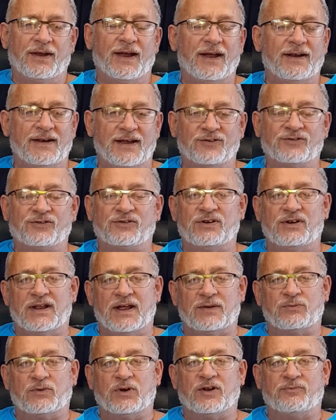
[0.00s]
And actually,
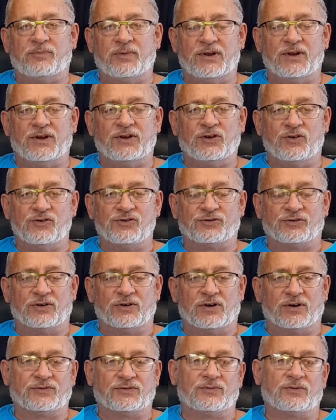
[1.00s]
that would have been a huge
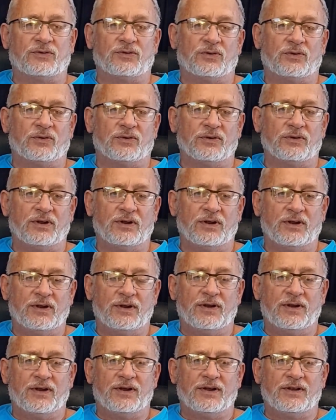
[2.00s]
loss for
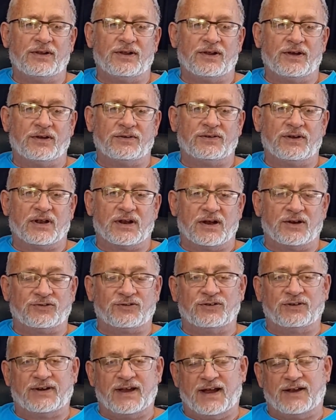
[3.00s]
the
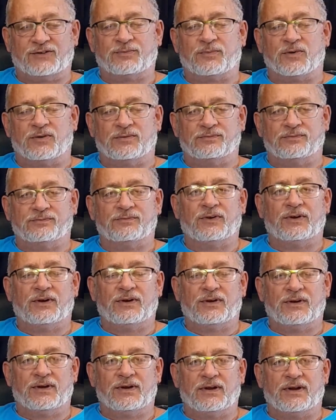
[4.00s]
Russian Gazprom
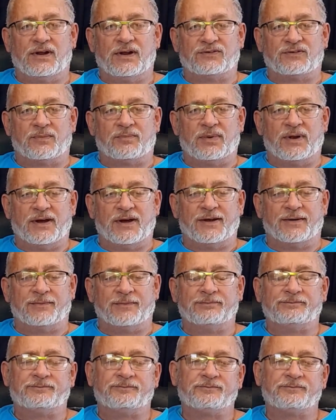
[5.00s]
supplier.